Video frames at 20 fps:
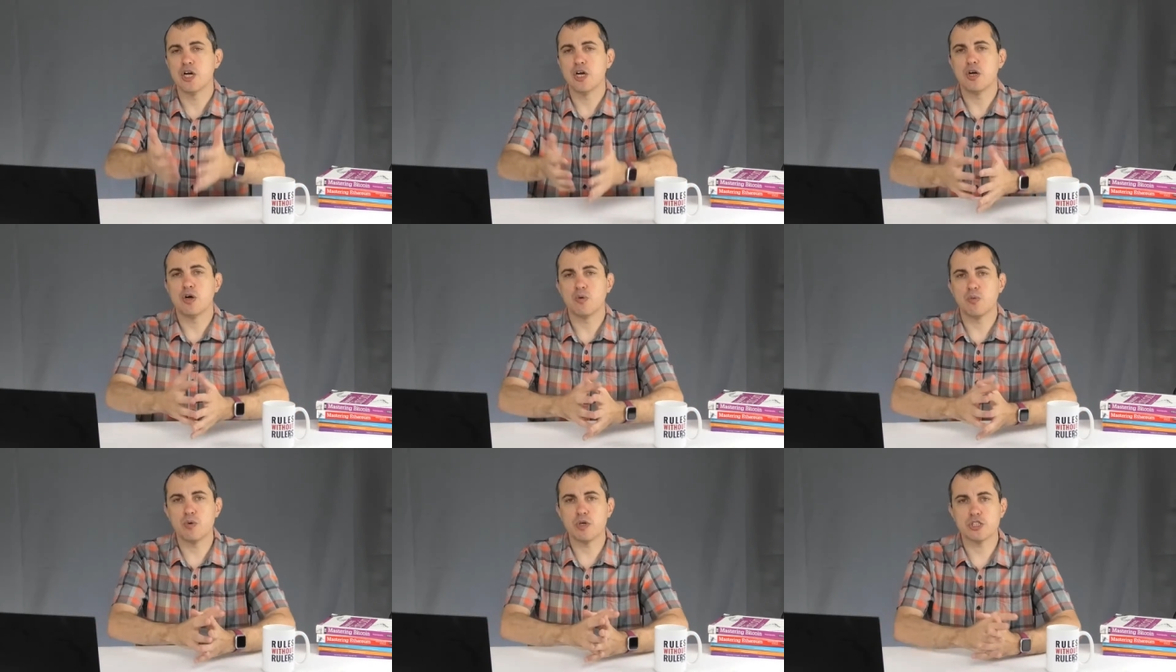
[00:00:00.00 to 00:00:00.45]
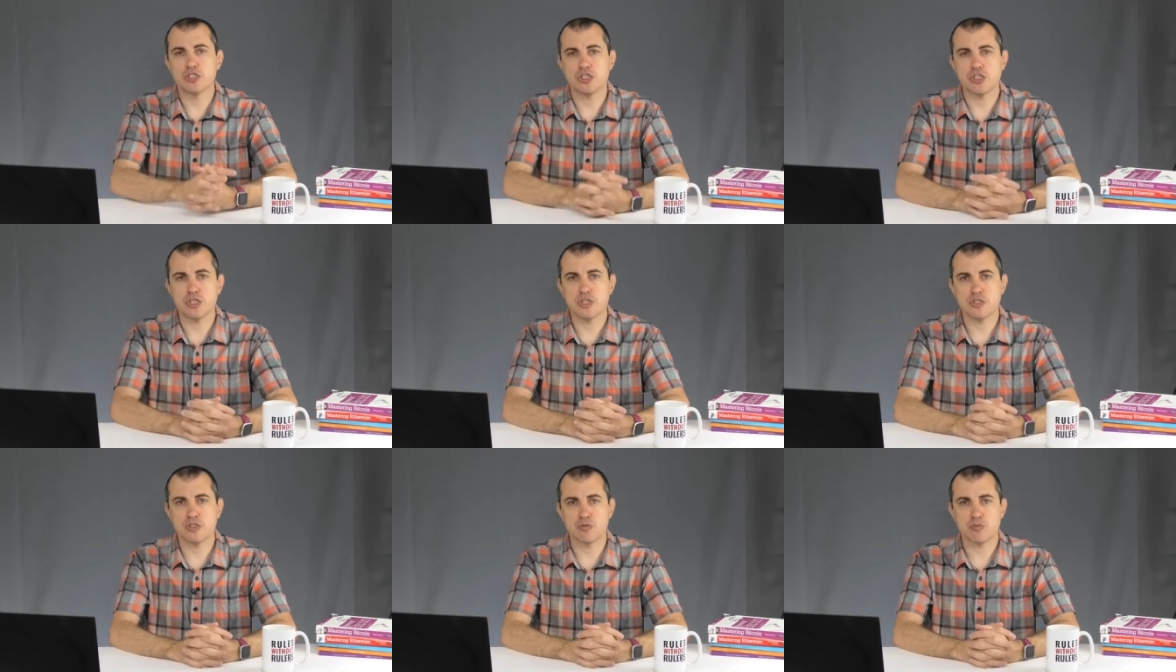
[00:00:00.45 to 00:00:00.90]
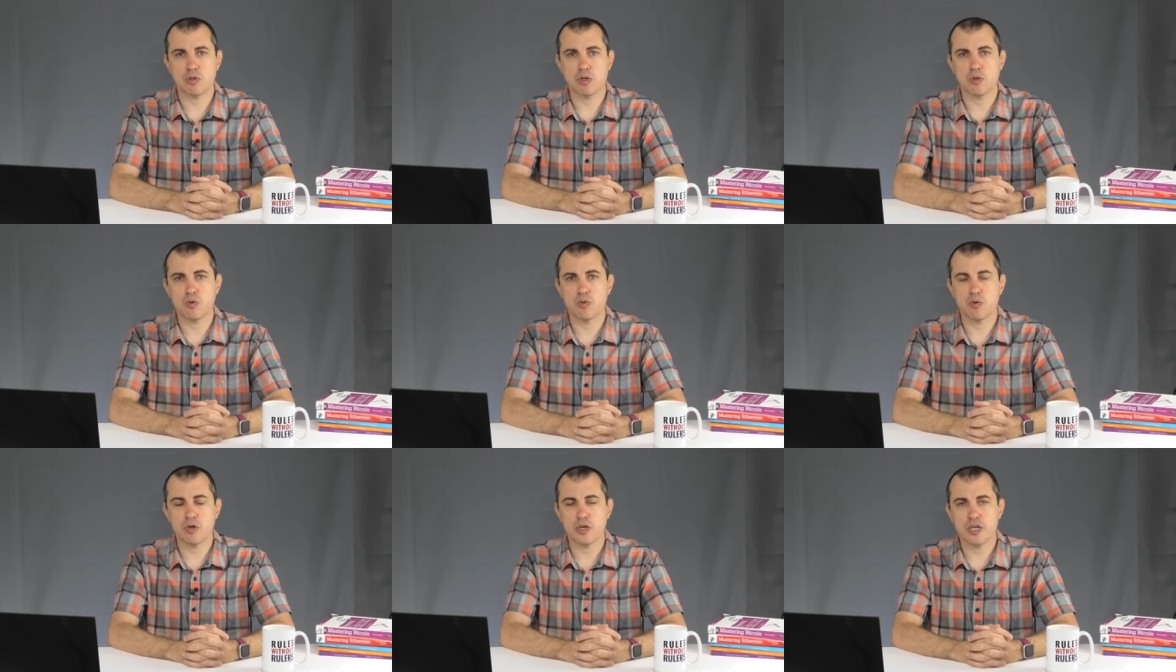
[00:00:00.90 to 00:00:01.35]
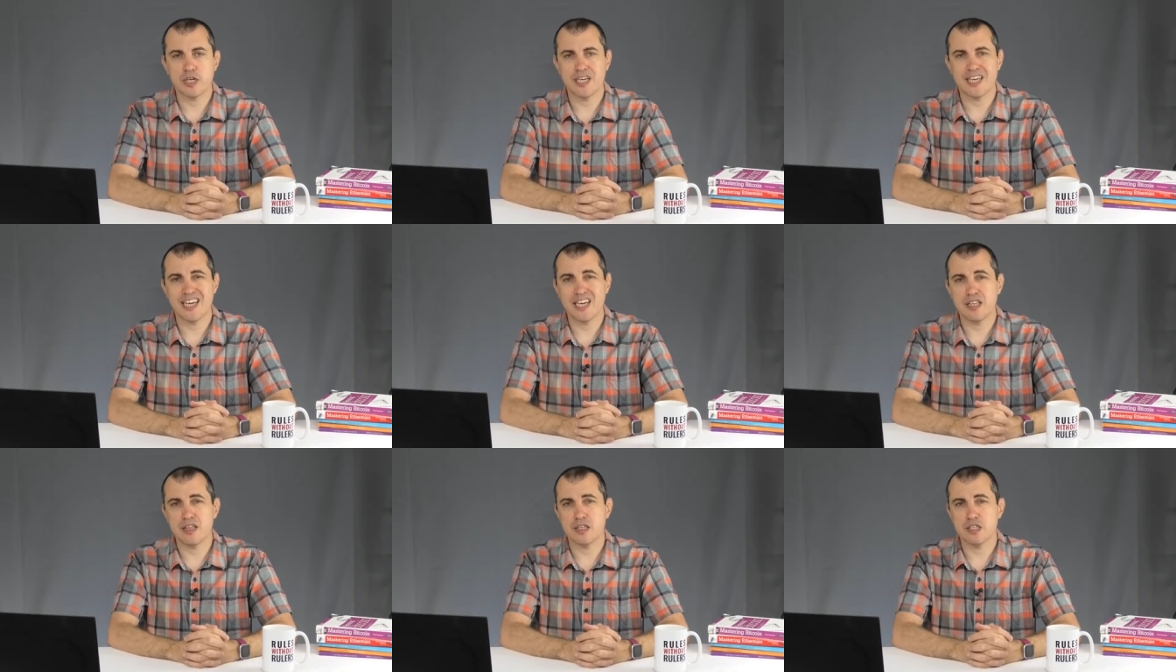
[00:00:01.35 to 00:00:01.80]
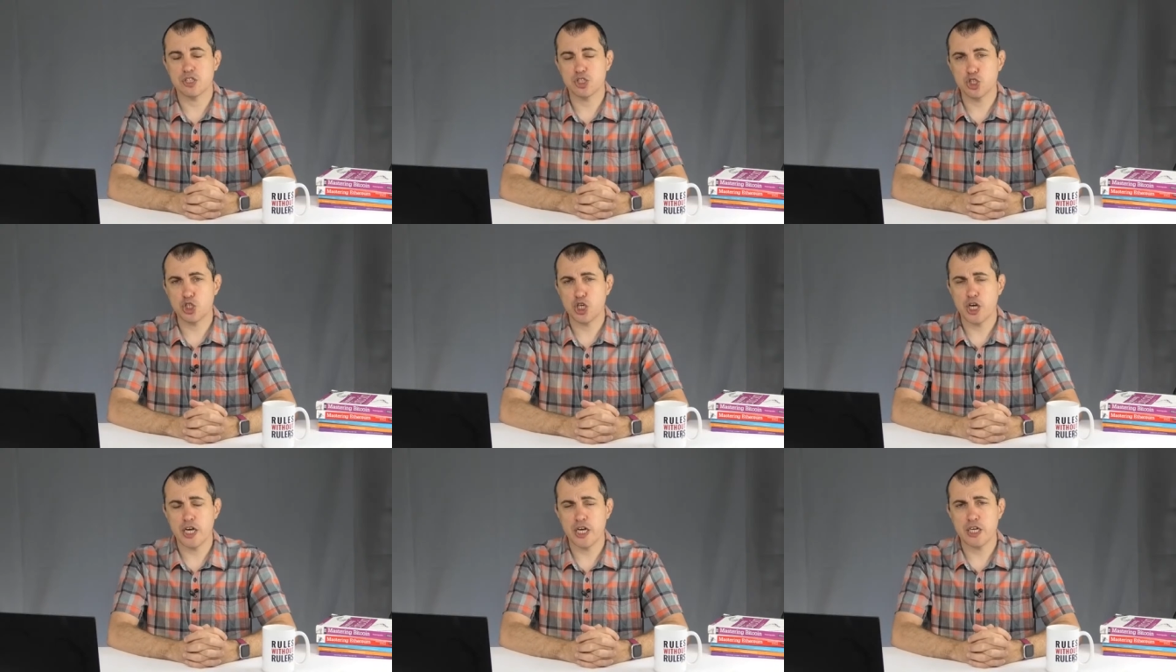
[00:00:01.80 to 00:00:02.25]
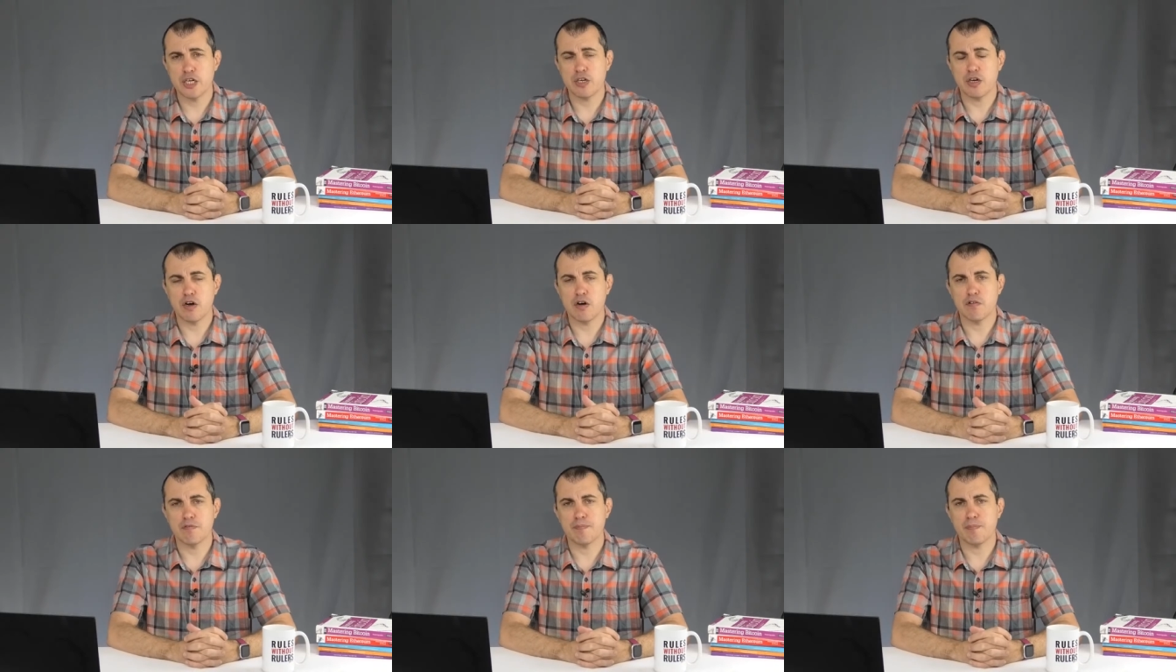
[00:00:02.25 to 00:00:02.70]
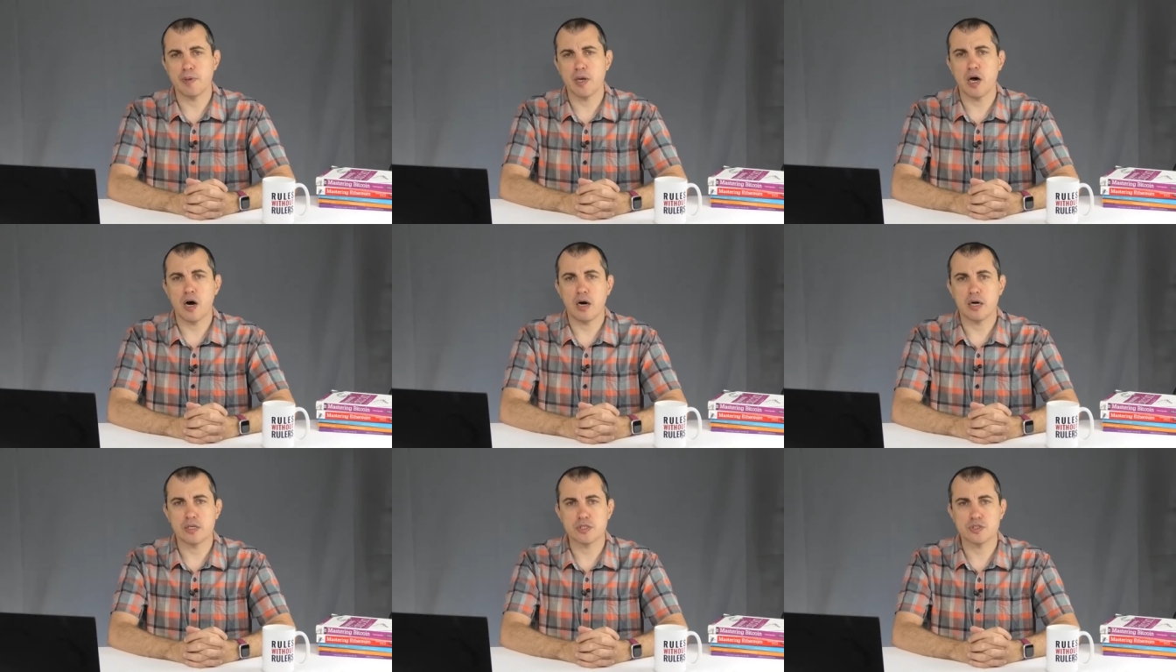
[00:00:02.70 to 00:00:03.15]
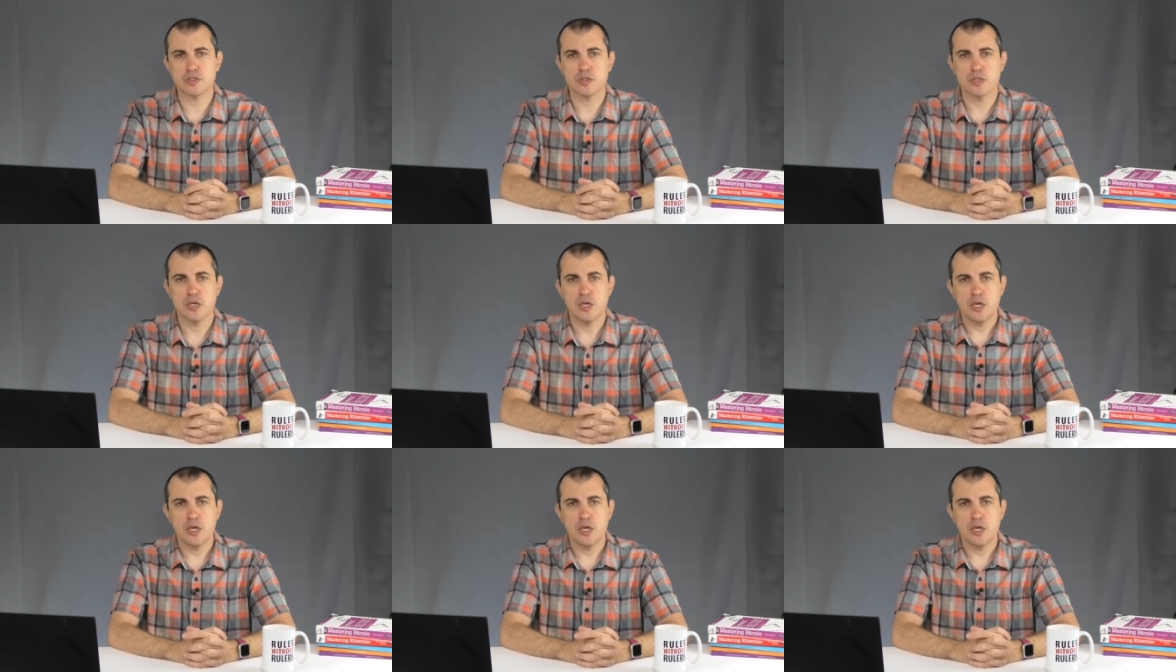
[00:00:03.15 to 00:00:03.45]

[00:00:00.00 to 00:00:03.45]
which is recorded in the chain of blocks.